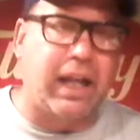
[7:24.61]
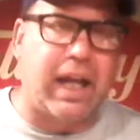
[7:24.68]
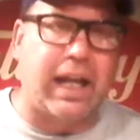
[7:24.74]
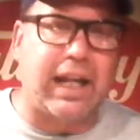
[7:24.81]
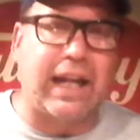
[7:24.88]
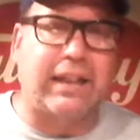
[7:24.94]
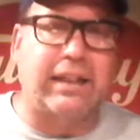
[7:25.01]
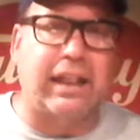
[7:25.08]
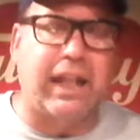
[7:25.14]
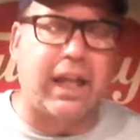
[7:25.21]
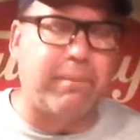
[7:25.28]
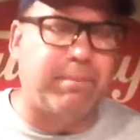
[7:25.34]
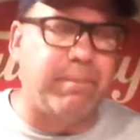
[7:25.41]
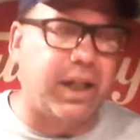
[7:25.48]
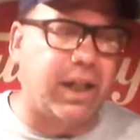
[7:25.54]
I like to
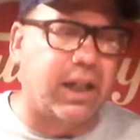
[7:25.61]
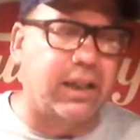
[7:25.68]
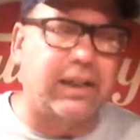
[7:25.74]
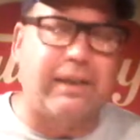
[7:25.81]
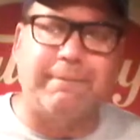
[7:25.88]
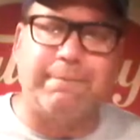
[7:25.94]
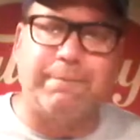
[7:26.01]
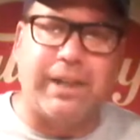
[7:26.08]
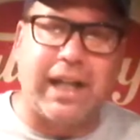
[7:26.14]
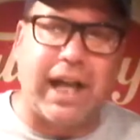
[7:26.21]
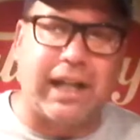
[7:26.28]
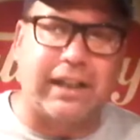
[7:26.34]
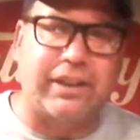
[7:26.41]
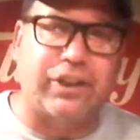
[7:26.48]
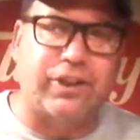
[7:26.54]
let a beer
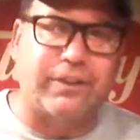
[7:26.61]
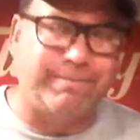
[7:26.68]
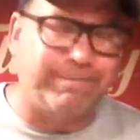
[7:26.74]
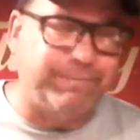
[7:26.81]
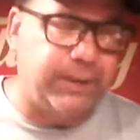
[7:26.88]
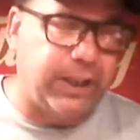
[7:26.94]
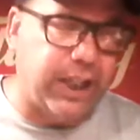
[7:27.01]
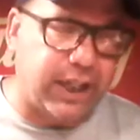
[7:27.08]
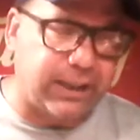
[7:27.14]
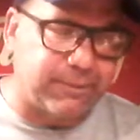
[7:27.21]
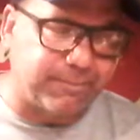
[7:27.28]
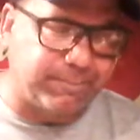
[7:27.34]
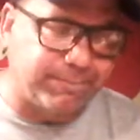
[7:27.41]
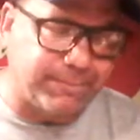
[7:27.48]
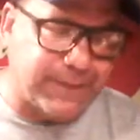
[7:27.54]
kind of get
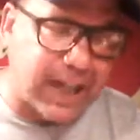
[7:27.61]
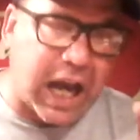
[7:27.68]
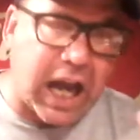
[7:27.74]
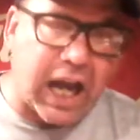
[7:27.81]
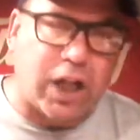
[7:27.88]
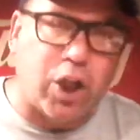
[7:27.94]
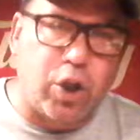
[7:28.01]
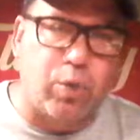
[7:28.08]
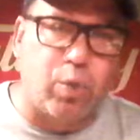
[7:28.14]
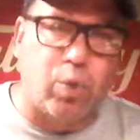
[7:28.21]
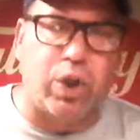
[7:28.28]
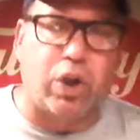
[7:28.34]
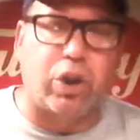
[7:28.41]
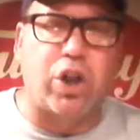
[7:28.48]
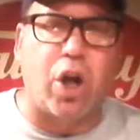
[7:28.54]

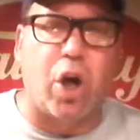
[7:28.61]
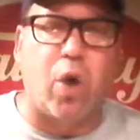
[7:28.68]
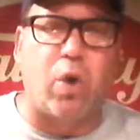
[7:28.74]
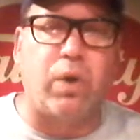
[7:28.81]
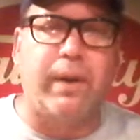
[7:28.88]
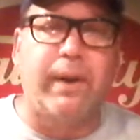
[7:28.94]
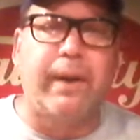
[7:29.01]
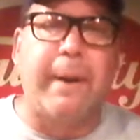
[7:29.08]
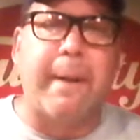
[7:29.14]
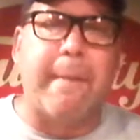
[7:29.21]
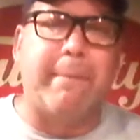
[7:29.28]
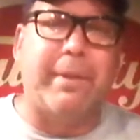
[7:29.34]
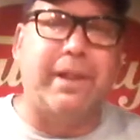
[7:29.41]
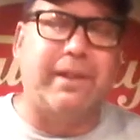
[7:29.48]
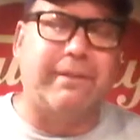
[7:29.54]
real cold,
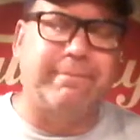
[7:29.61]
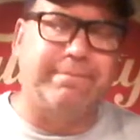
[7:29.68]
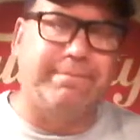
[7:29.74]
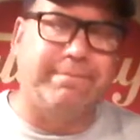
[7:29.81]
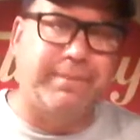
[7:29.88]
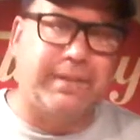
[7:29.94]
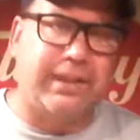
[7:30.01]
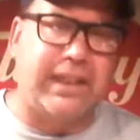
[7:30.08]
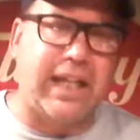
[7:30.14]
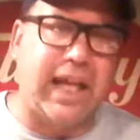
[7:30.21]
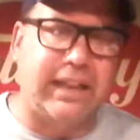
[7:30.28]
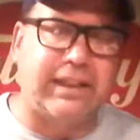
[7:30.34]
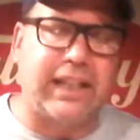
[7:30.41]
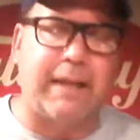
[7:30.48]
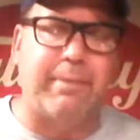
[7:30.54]
but
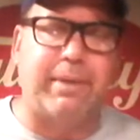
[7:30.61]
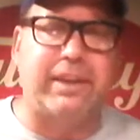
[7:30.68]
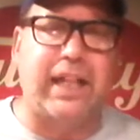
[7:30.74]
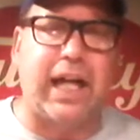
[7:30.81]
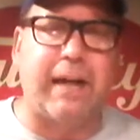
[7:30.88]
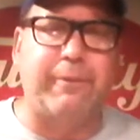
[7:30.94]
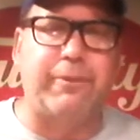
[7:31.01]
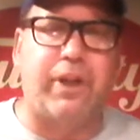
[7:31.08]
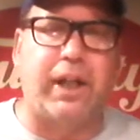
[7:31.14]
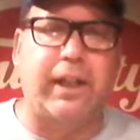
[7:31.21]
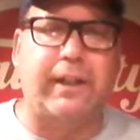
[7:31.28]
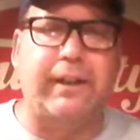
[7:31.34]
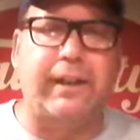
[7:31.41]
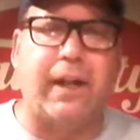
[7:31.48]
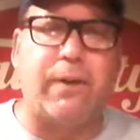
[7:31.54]
kind of take my time
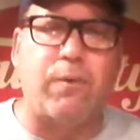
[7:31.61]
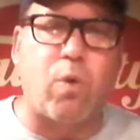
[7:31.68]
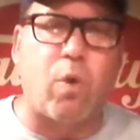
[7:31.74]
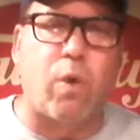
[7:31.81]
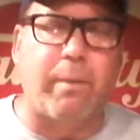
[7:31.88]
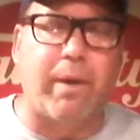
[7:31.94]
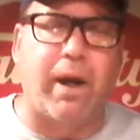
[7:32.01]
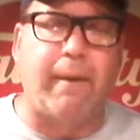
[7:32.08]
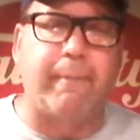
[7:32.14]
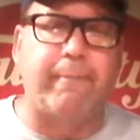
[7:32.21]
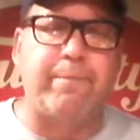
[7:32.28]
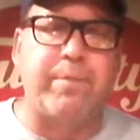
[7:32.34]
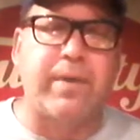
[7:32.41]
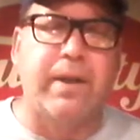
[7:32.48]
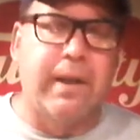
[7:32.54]
drinking it, let it warm
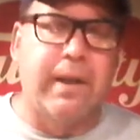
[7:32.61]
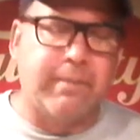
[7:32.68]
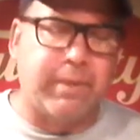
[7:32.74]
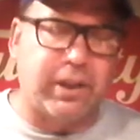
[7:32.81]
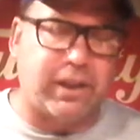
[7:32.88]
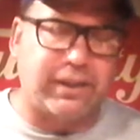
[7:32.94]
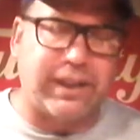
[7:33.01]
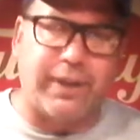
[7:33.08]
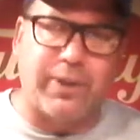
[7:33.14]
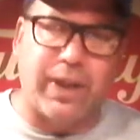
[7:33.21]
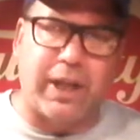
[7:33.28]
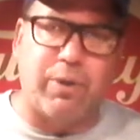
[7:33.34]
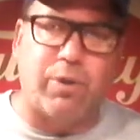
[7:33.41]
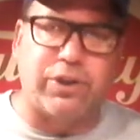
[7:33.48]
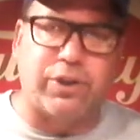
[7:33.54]
up, because I
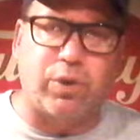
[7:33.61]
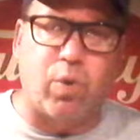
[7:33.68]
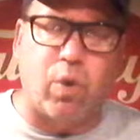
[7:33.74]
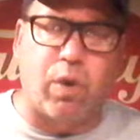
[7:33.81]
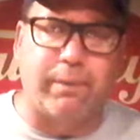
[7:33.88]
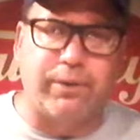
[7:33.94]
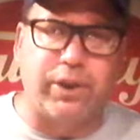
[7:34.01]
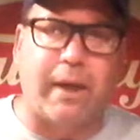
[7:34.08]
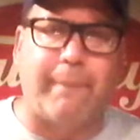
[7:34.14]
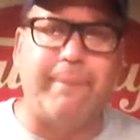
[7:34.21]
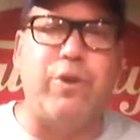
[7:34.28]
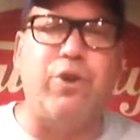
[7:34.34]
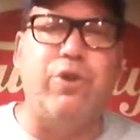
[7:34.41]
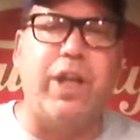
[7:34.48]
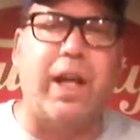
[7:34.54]
think once it warms
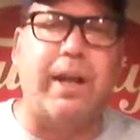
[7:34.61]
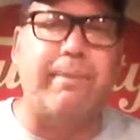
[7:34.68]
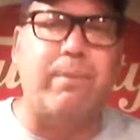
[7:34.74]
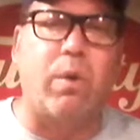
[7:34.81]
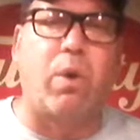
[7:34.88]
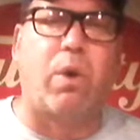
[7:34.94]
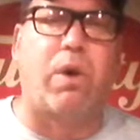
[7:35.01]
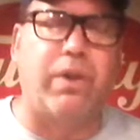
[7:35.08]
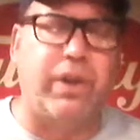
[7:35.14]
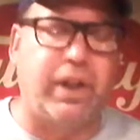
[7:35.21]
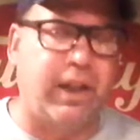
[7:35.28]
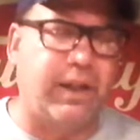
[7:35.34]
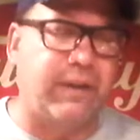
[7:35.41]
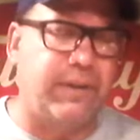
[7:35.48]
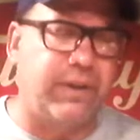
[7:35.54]
up, you get more of
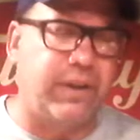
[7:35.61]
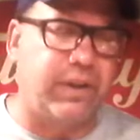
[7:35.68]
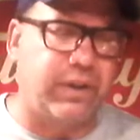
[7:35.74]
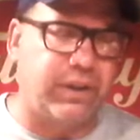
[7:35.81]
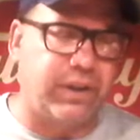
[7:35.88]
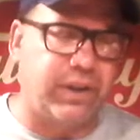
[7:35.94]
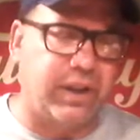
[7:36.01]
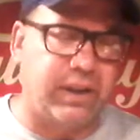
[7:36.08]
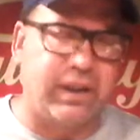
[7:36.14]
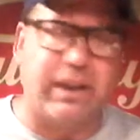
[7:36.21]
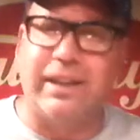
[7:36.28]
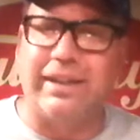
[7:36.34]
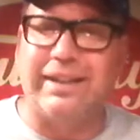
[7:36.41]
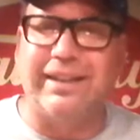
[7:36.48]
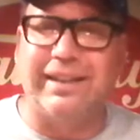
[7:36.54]

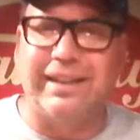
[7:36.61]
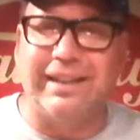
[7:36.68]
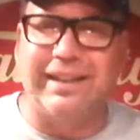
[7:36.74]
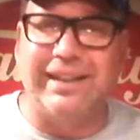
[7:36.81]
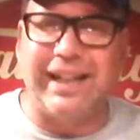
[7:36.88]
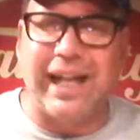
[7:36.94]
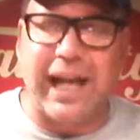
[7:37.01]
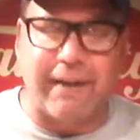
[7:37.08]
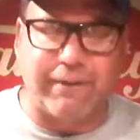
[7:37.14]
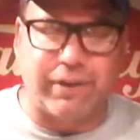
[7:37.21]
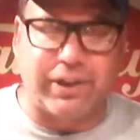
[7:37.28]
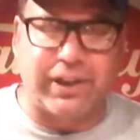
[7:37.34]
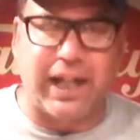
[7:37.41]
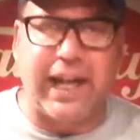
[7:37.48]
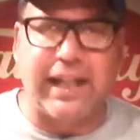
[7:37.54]
the
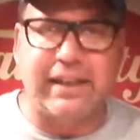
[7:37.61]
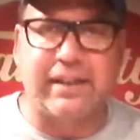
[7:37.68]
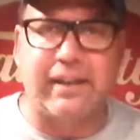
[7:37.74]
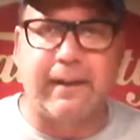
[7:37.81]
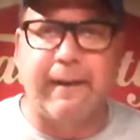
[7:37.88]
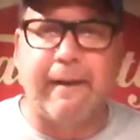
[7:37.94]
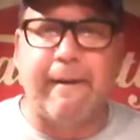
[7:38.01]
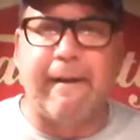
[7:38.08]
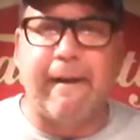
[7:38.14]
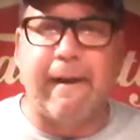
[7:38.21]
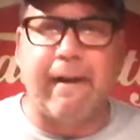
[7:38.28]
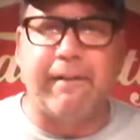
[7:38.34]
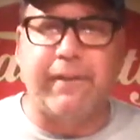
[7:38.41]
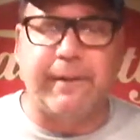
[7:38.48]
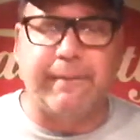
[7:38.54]
aftertaste
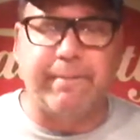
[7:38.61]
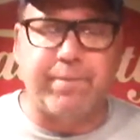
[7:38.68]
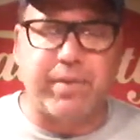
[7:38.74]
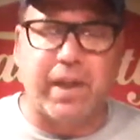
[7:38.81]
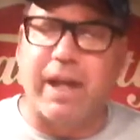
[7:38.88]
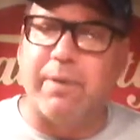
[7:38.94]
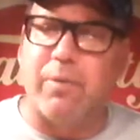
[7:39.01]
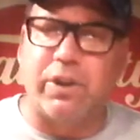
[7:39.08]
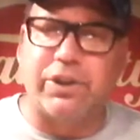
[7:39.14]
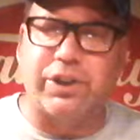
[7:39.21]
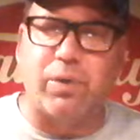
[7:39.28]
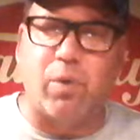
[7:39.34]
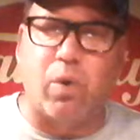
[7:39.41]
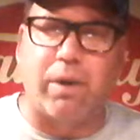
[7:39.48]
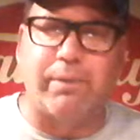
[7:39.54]
of it, and once
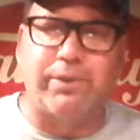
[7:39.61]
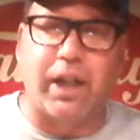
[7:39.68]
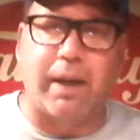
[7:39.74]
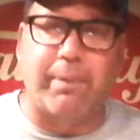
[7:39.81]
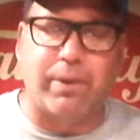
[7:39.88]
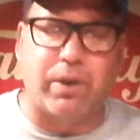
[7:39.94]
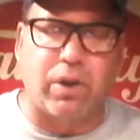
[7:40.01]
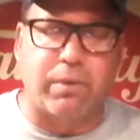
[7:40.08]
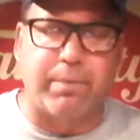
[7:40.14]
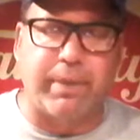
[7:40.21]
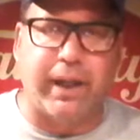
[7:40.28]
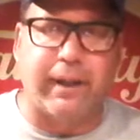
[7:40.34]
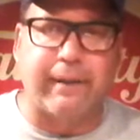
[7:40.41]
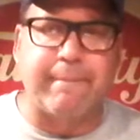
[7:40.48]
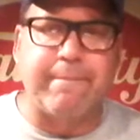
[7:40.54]
it warms up a little
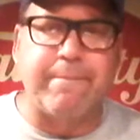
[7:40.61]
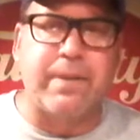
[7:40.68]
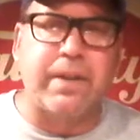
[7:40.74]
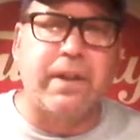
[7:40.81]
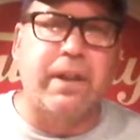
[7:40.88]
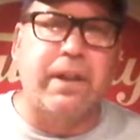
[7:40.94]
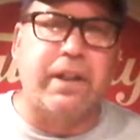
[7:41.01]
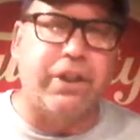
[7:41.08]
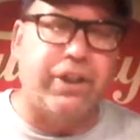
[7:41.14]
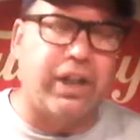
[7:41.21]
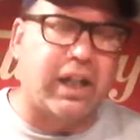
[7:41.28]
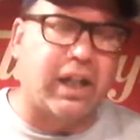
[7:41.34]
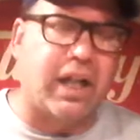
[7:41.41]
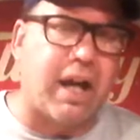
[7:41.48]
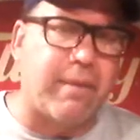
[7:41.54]
bit, you
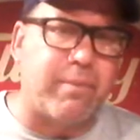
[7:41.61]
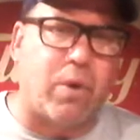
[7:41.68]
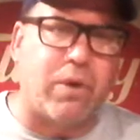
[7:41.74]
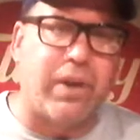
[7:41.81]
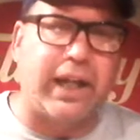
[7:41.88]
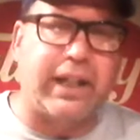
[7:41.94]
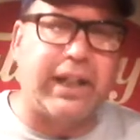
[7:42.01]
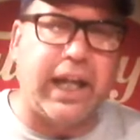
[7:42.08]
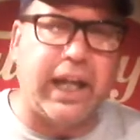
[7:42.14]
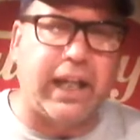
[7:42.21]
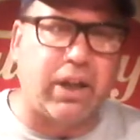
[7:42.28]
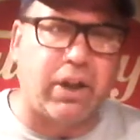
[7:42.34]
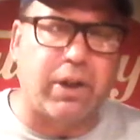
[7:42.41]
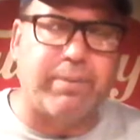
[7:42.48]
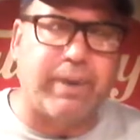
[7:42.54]
get a lot more of that
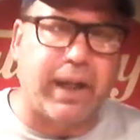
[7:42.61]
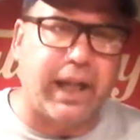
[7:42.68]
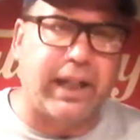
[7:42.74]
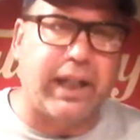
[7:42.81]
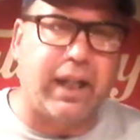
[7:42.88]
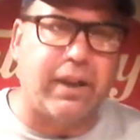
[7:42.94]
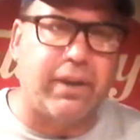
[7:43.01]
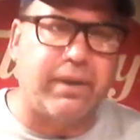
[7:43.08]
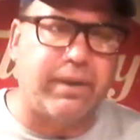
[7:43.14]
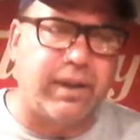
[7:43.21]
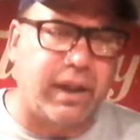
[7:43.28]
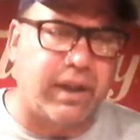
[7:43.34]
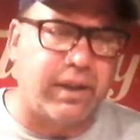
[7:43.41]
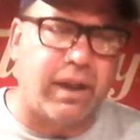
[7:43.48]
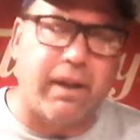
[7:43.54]
kick on the back end
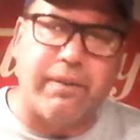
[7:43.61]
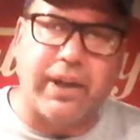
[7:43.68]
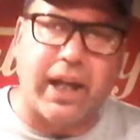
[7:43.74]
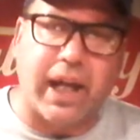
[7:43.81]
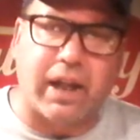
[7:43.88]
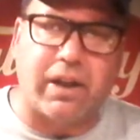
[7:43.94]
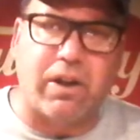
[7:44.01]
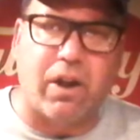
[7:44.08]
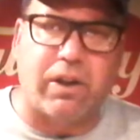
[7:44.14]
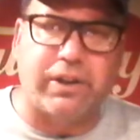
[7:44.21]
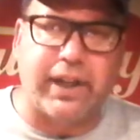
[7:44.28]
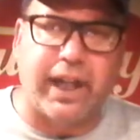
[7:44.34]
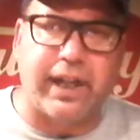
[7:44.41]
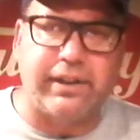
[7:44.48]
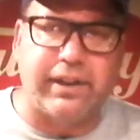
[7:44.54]
of the alcohol
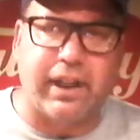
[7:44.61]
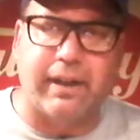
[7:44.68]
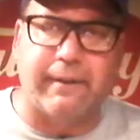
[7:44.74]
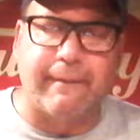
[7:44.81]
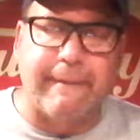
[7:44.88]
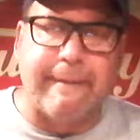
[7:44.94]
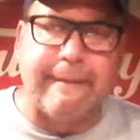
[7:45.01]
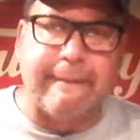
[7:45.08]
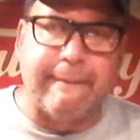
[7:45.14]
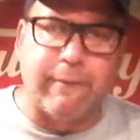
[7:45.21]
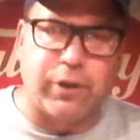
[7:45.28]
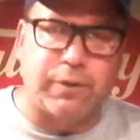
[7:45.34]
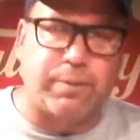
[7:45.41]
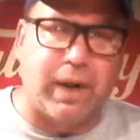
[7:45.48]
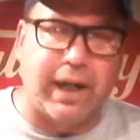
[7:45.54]
taste in it,
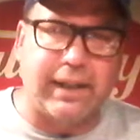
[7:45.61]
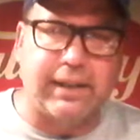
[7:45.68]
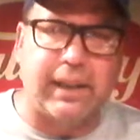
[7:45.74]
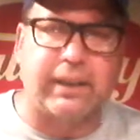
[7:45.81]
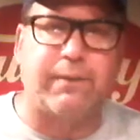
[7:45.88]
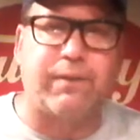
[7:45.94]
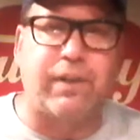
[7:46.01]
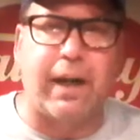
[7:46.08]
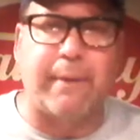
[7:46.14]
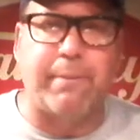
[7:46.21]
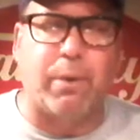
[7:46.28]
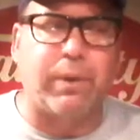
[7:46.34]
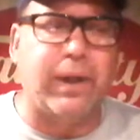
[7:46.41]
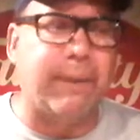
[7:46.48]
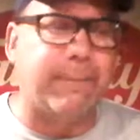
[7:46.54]
which brings that to
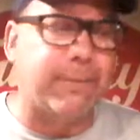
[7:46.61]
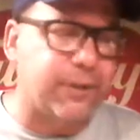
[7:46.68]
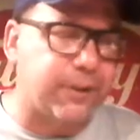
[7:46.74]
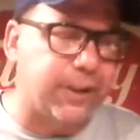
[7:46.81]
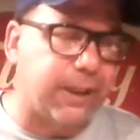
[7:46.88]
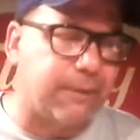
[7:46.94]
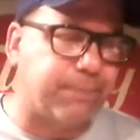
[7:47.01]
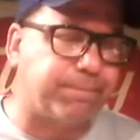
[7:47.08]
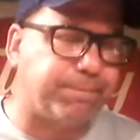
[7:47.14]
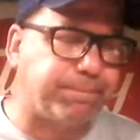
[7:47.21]
5.8%.